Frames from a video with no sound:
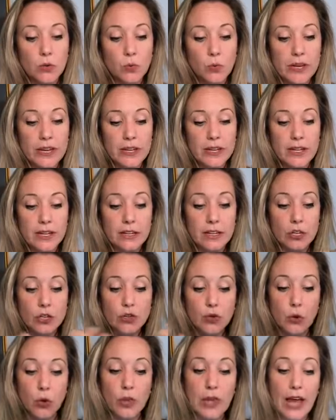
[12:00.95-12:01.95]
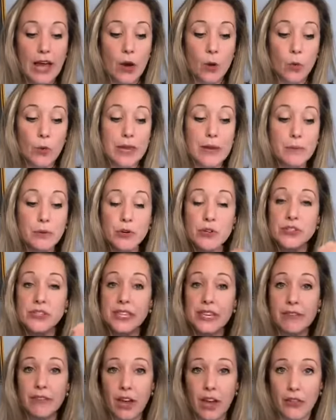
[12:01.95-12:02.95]
we can control how we
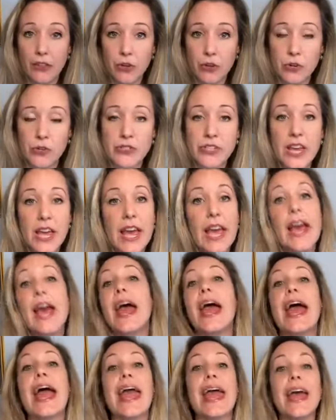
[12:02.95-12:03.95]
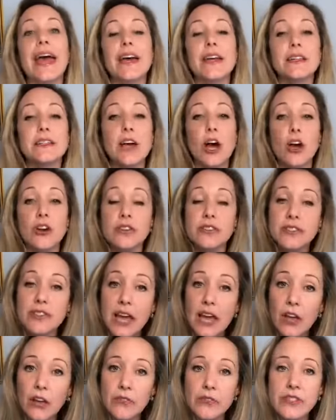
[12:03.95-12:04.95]
perceive others and
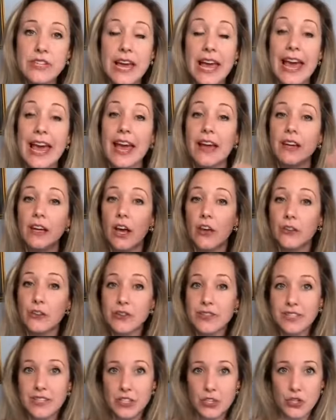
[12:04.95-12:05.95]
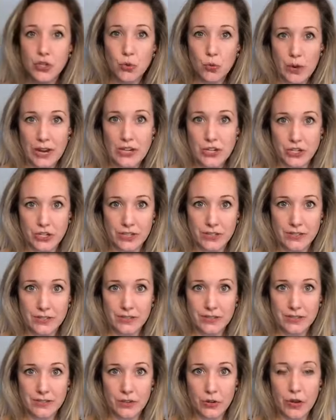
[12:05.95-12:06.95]
ourselves and other
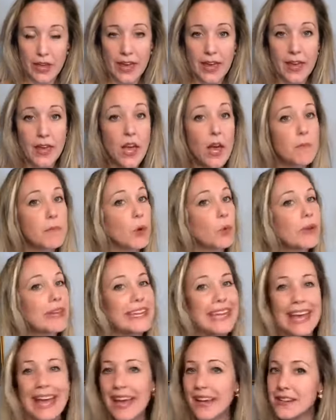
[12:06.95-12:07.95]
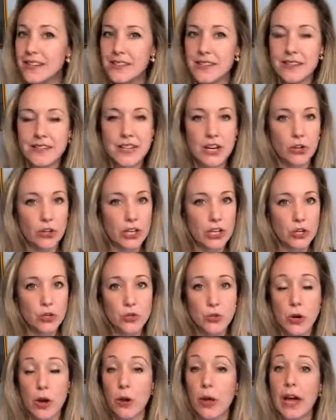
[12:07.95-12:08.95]
situations, okay? But we can't necessarily
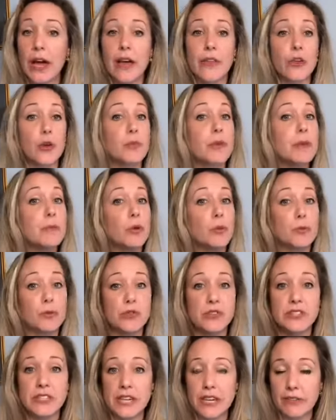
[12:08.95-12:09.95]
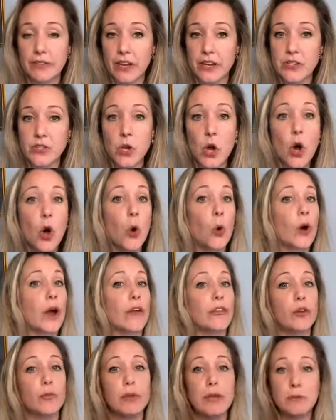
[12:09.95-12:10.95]
control how other people perceive us or
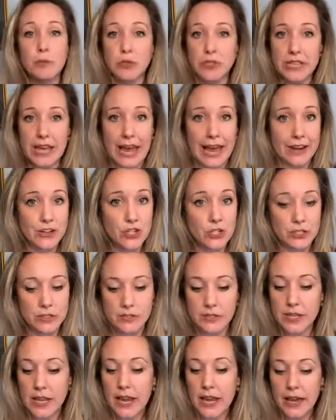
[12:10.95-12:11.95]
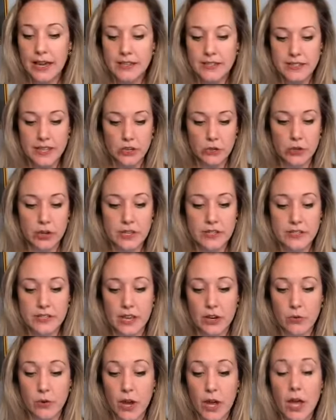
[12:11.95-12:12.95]
other people's actions, etc.,
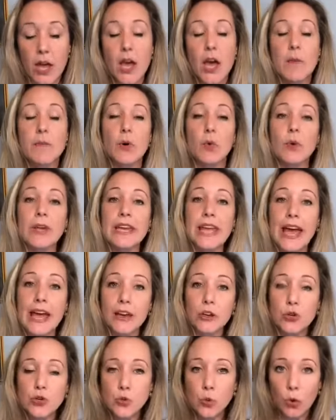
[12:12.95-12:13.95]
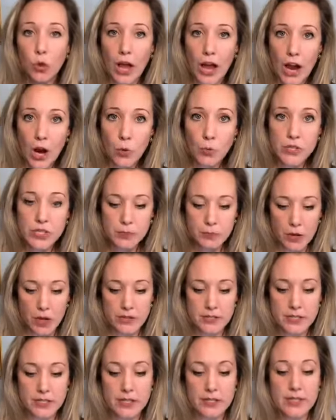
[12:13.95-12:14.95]
etc. But we can control our
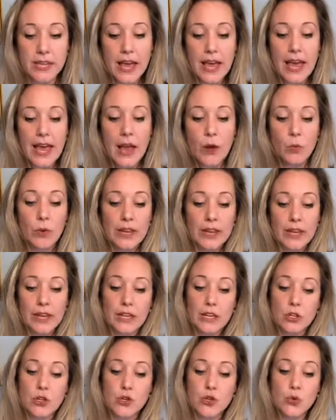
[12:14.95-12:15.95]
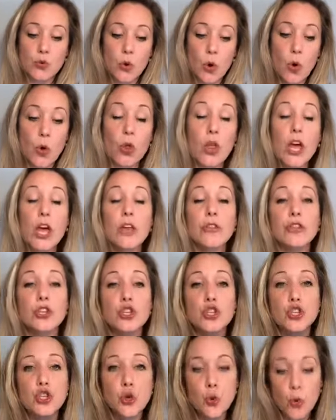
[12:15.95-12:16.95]
responses and we can control the
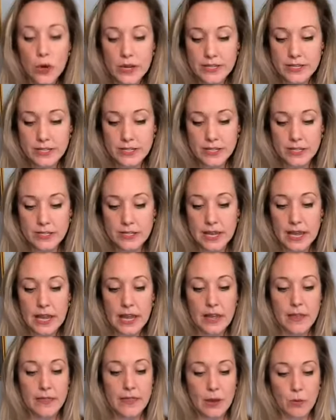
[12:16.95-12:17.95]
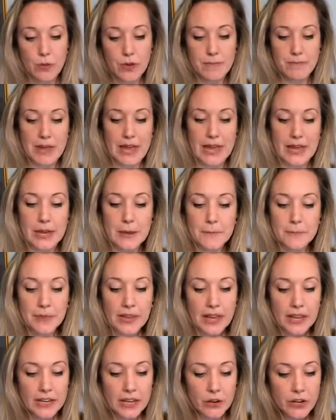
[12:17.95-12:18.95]
choices that we make.
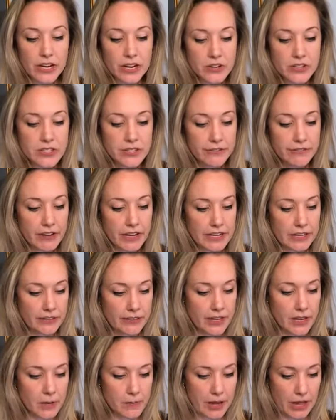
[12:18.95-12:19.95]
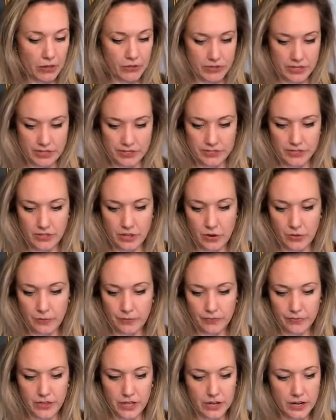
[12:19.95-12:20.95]
Now, here's the funny thing about this, though,
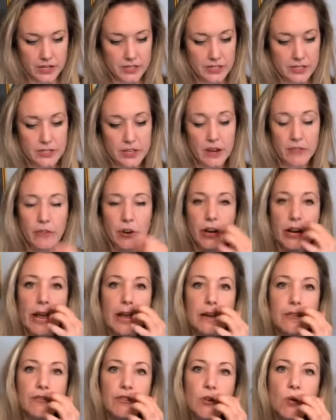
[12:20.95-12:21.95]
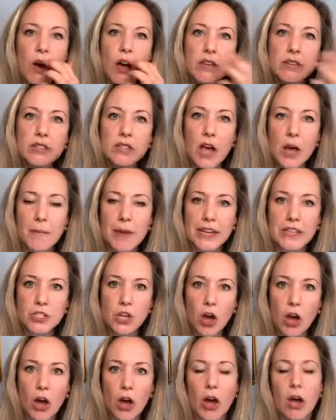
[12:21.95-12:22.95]
that I discovered. And if you all saw my
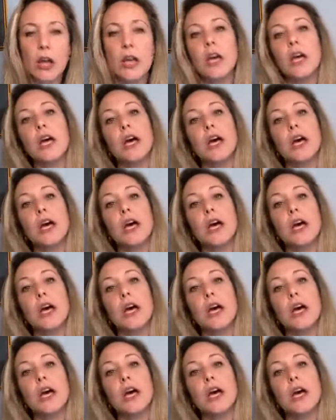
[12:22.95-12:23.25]
talk